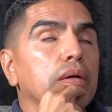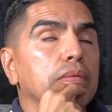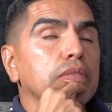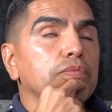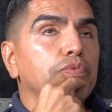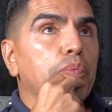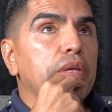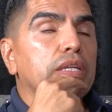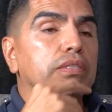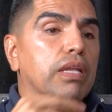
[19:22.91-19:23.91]
I mean, for
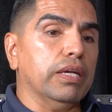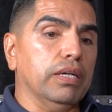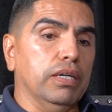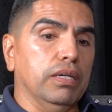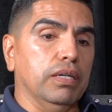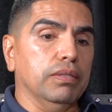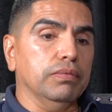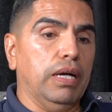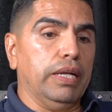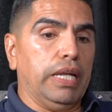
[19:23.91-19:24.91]
me, is like
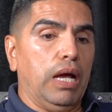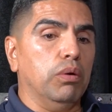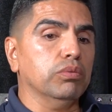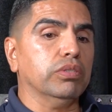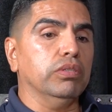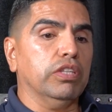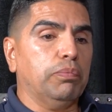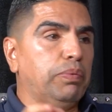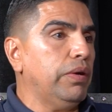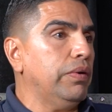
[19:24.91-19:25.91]
announce,
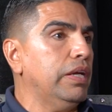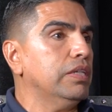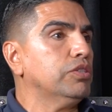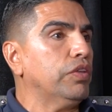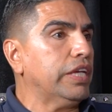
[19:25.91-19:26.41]
the parents so they